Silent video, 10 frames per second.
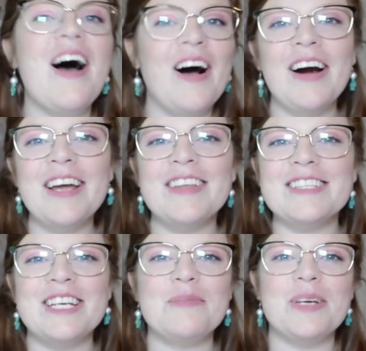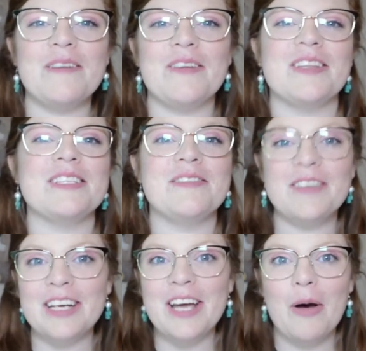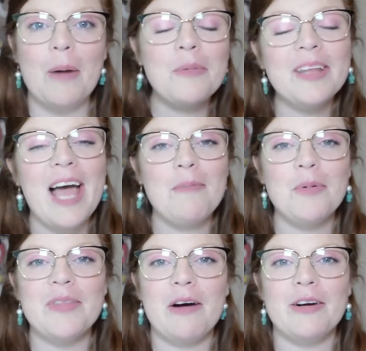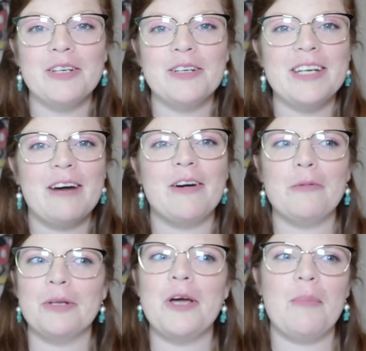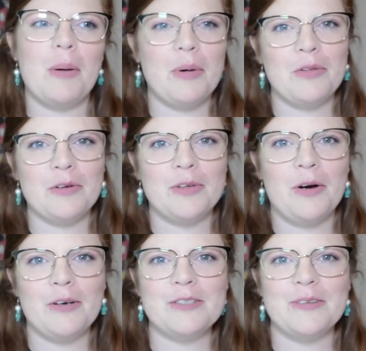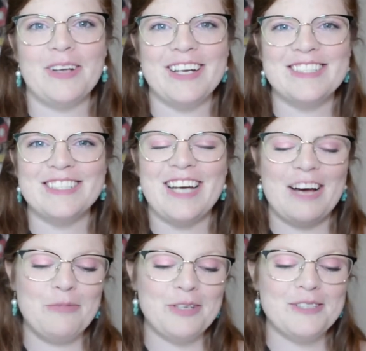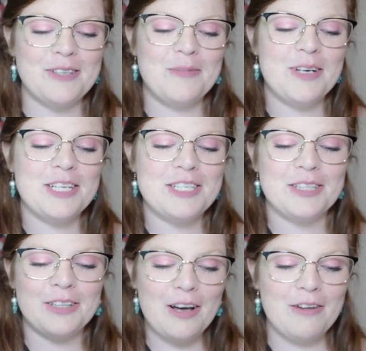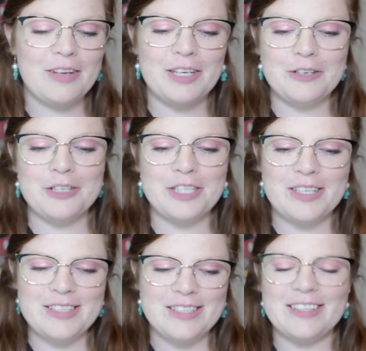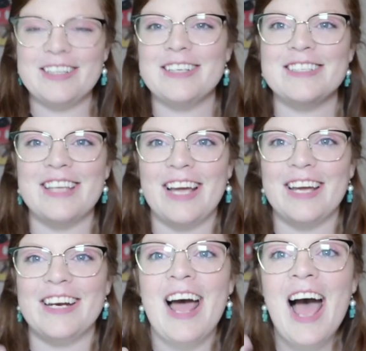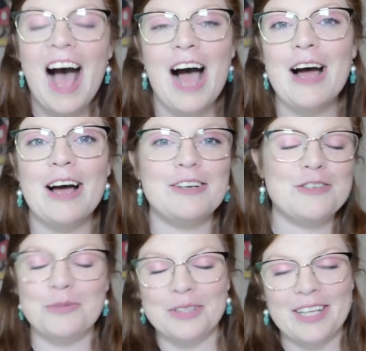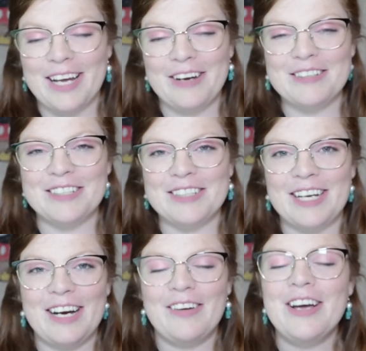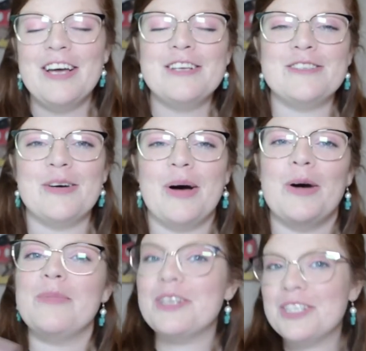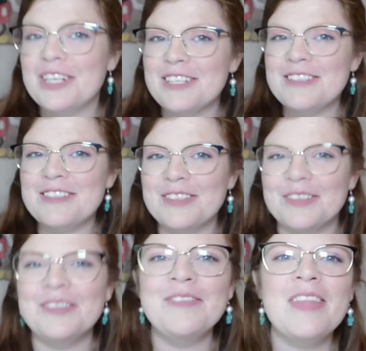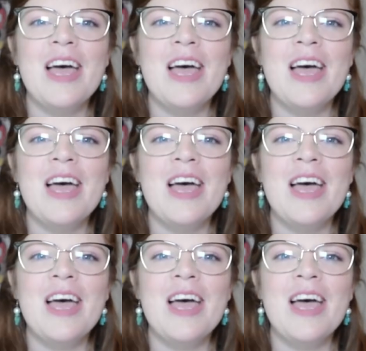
Alright, that's going to be it for this video. I'm really happy with how it turned out and I really hope my mother-in-law also likes it. I put so much love and energy into this and I just really like how it turned out. So I hope that she does too.